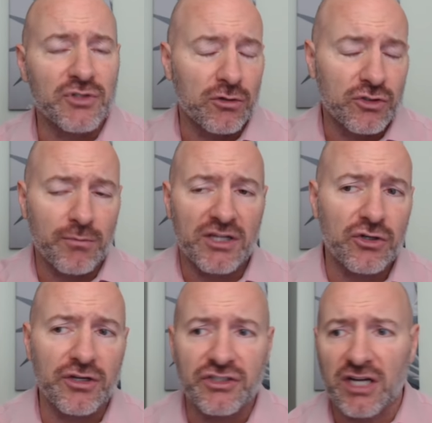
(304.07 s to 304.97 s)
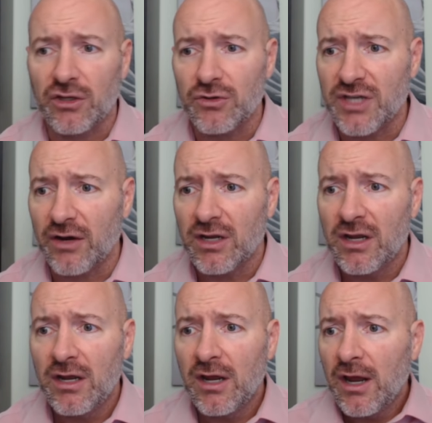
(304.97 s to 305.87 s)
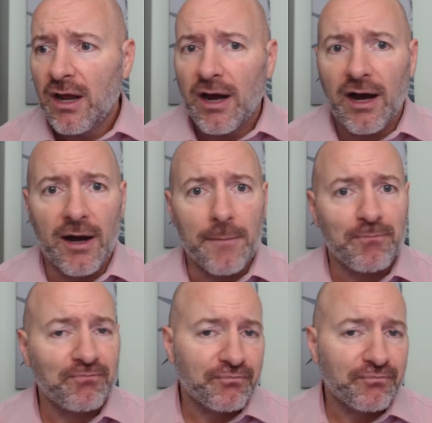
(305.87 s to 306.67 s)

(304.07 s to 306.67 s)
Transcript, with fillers: So so make sure you check those out. Um,